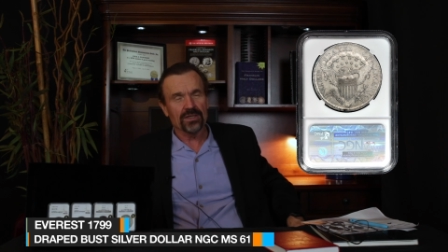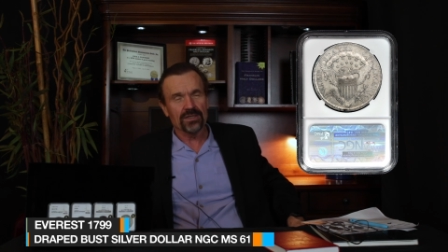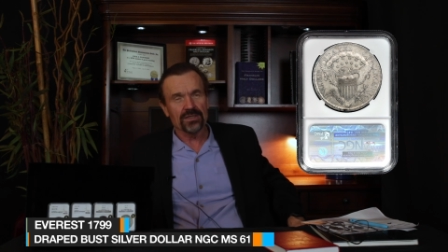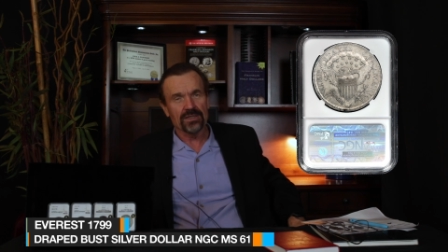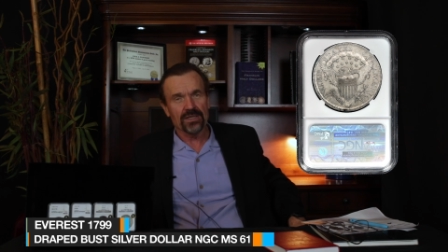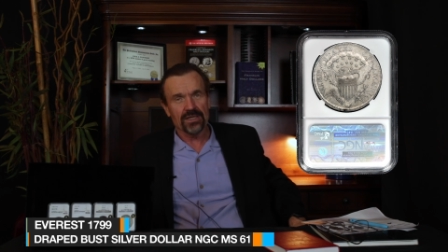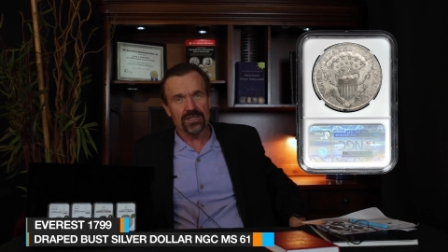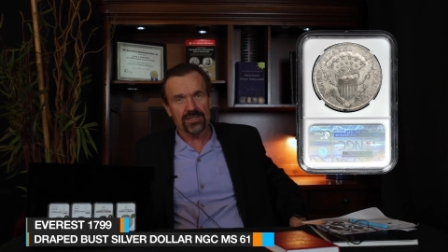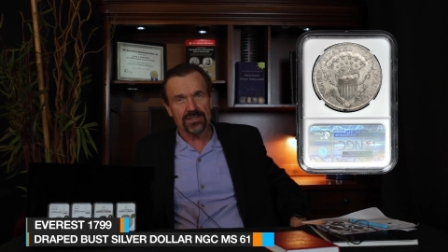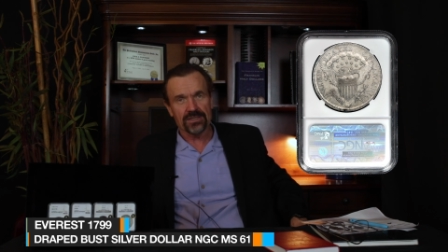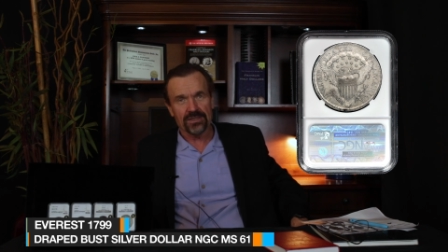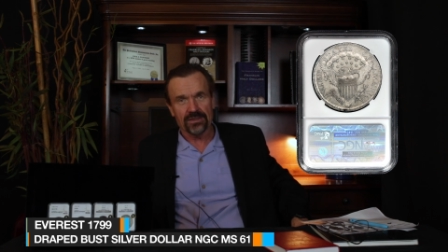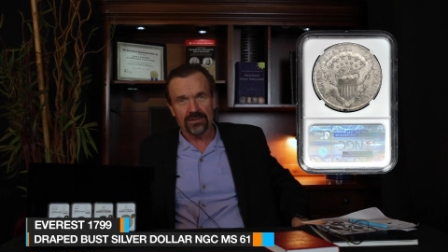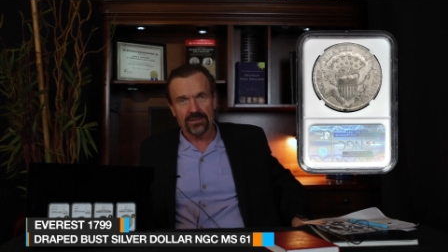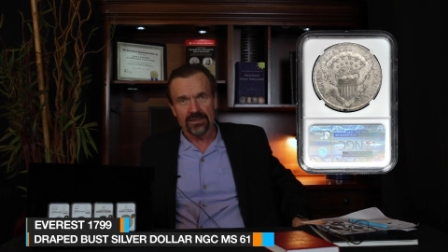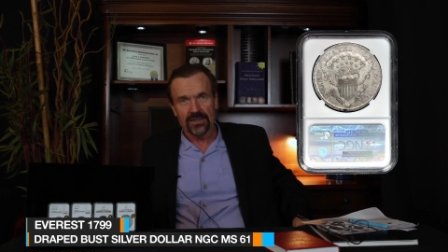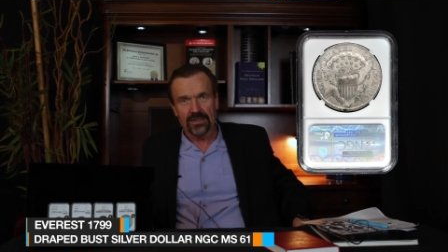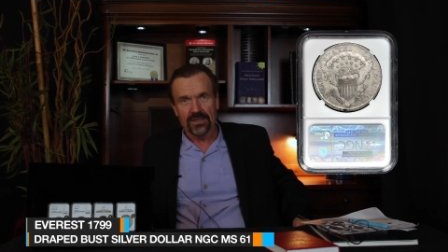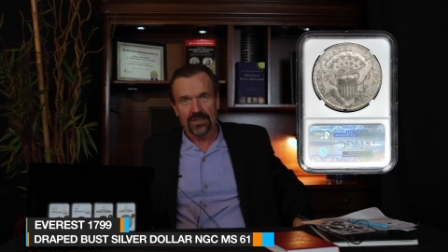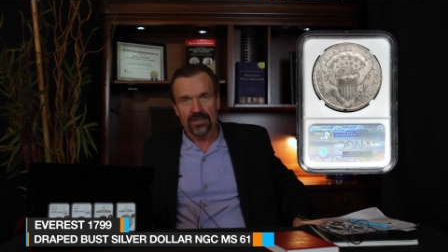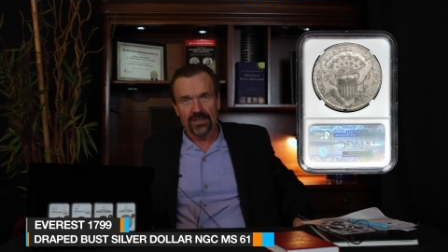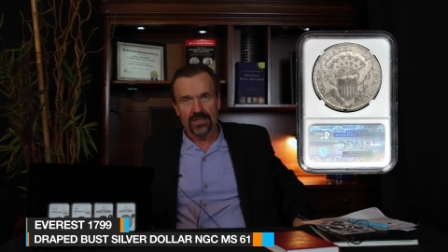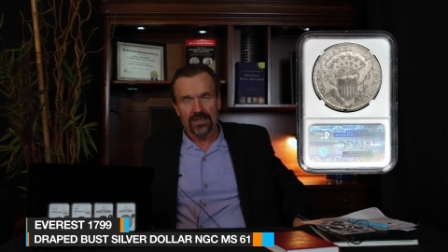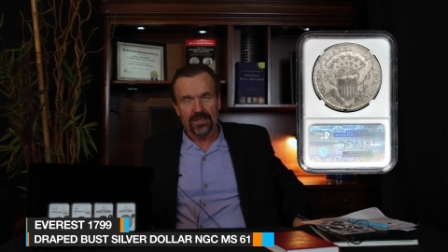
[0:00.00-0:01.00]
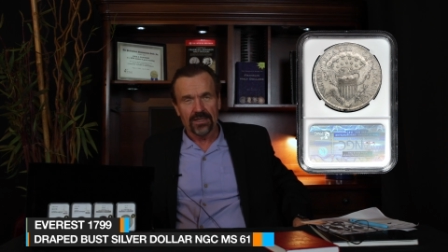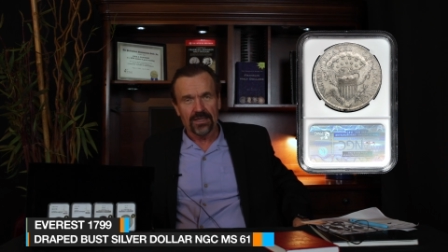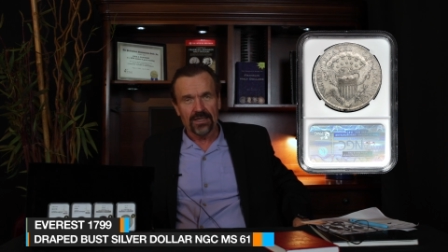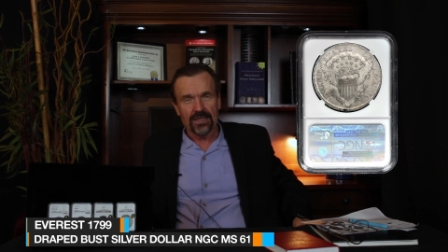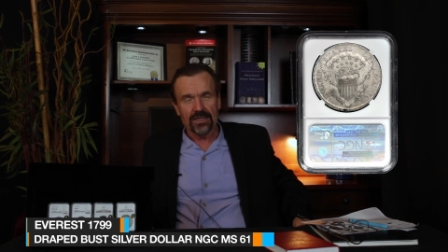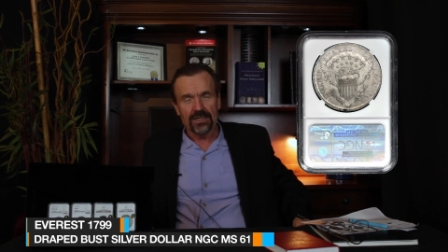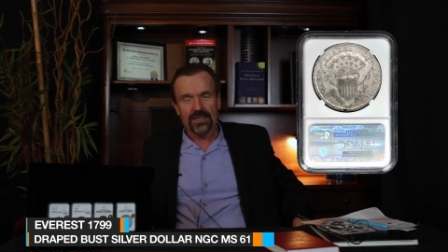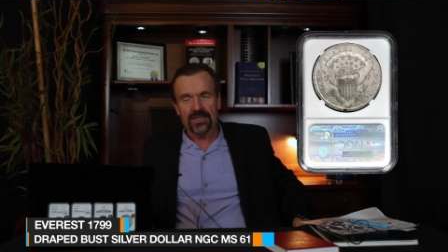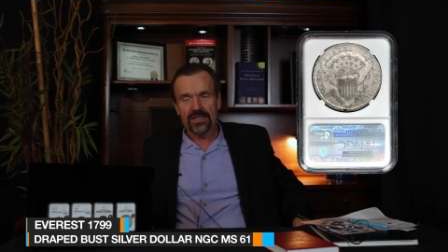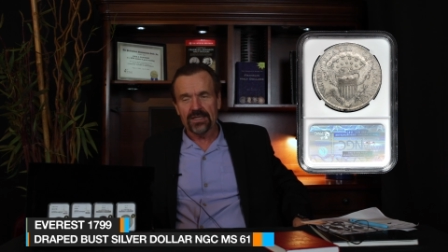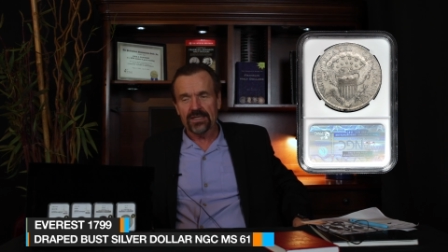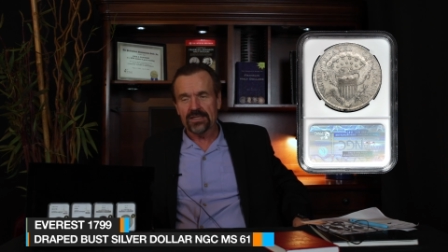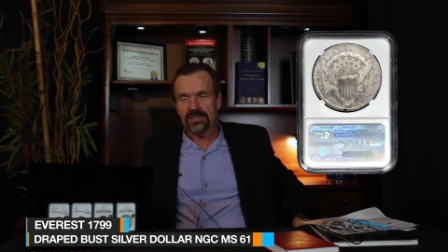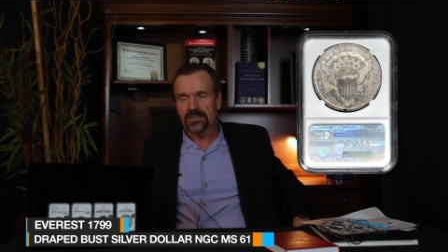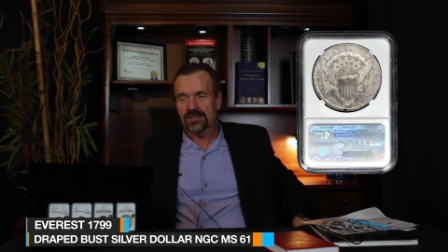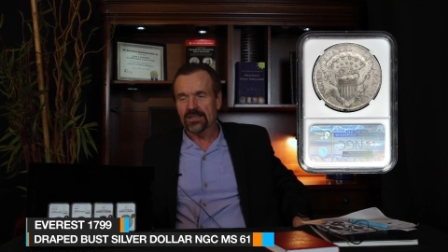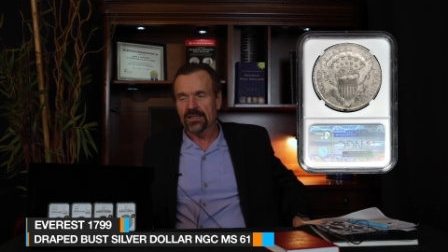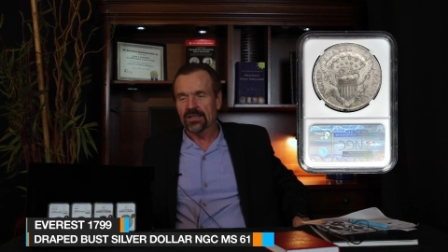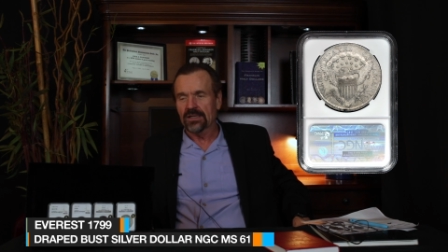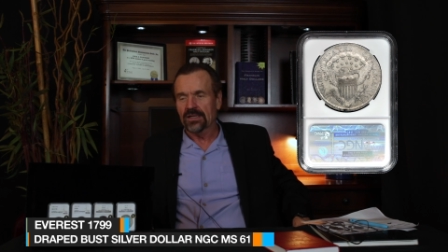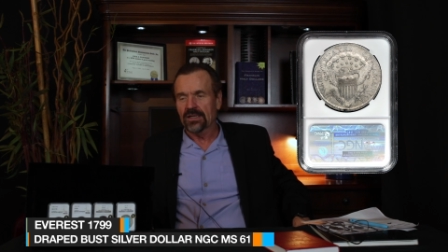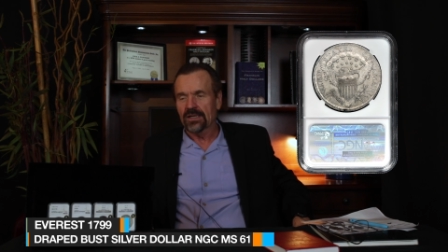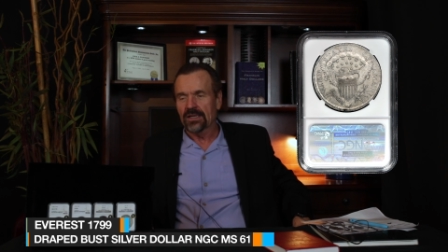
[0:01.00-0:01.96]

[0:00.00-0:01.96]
condition. It is